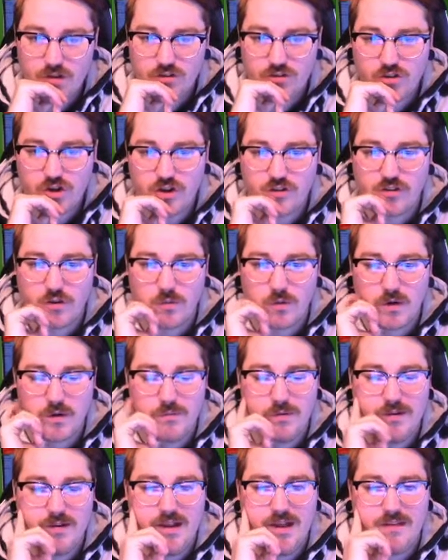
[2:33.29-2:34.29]
Charizard, we're going to
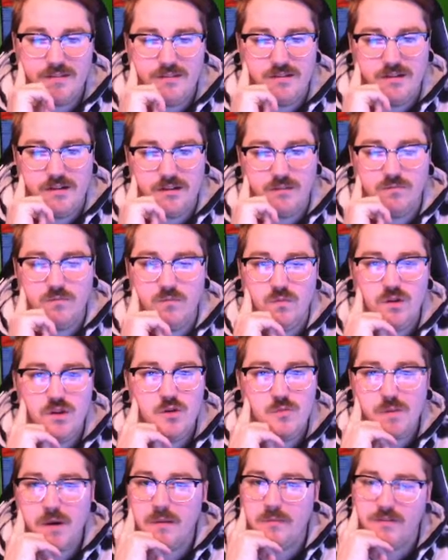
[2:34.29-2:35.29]
put in S tier. You
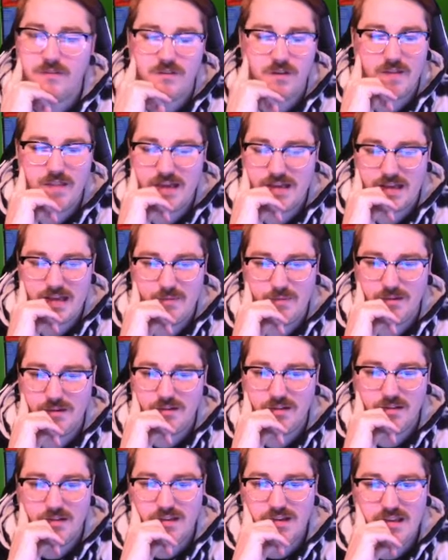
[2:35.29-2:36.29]
probably saw that coming.
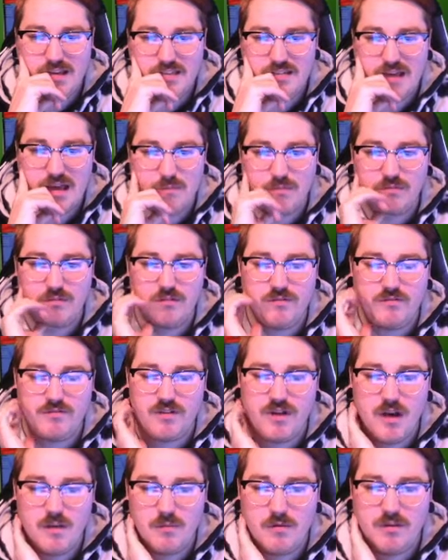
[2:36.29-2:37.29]
He's absolutely
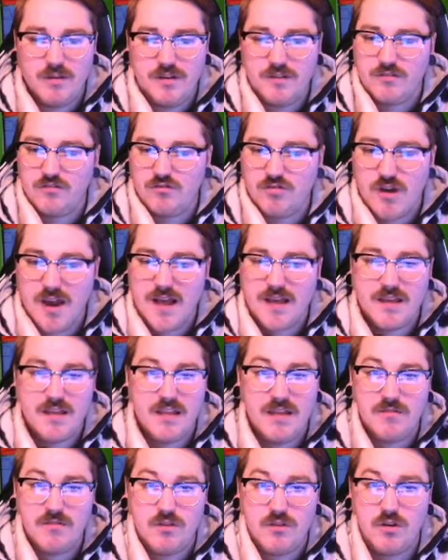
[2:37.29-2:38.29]
phenomenal. He's a dragon,
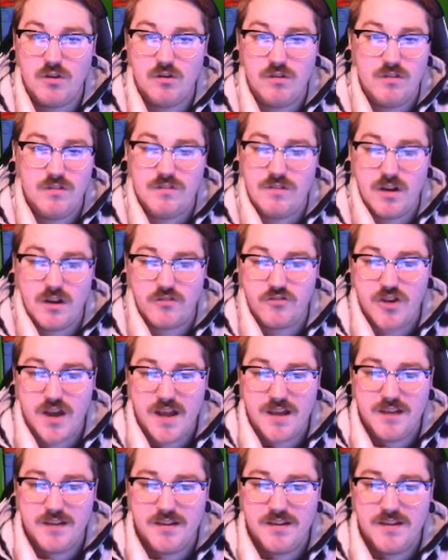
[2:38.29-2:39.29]
even though he's not a
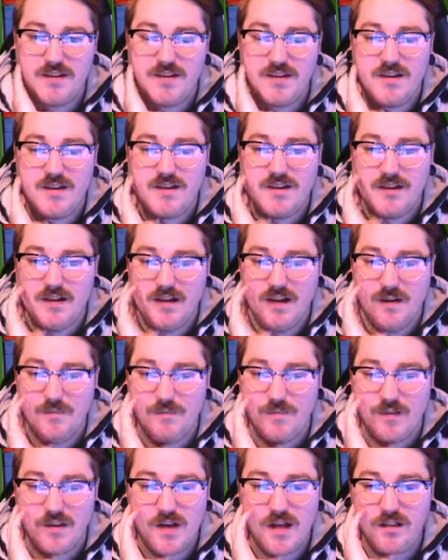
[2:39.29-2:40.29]
dragon.
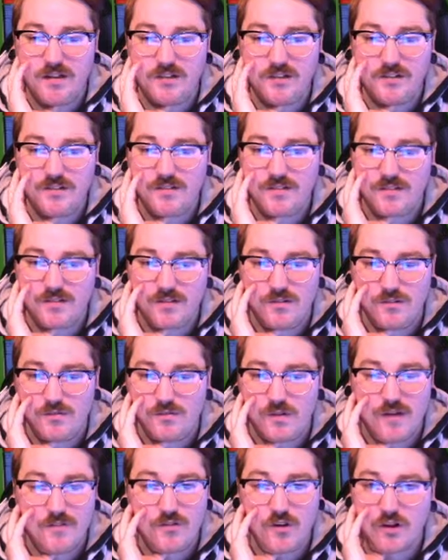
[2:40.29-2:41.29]
The colors,
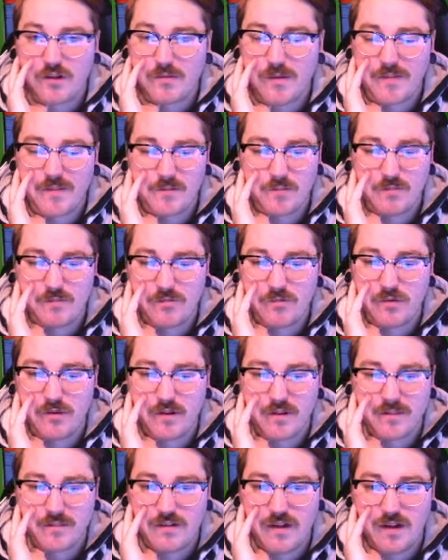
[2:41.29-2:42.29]
I've talked about this before.
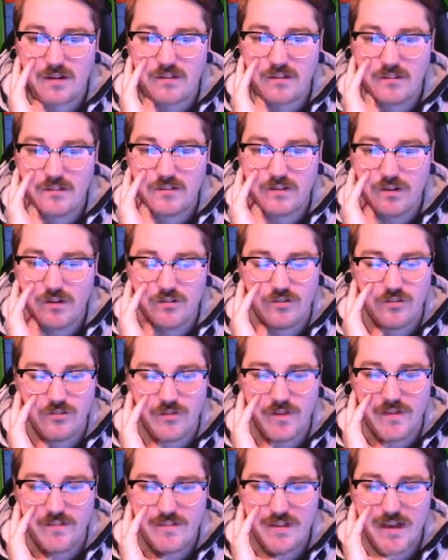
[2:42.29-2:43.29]
His colors are just
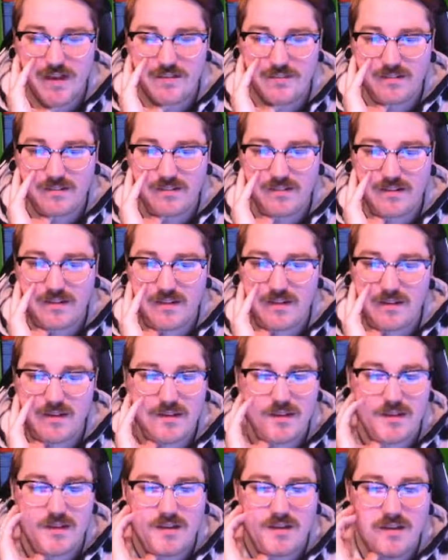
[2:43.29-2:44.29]
fantastic.
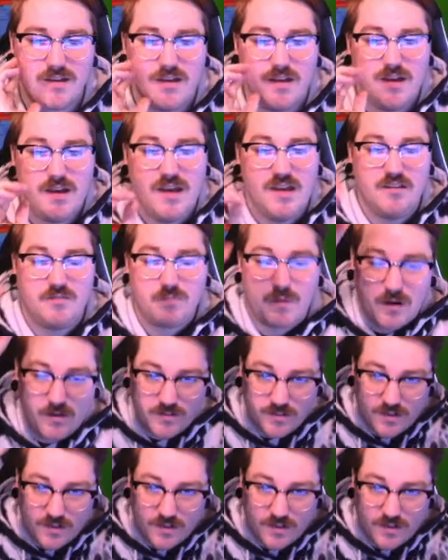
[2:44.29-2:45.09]
He sprouts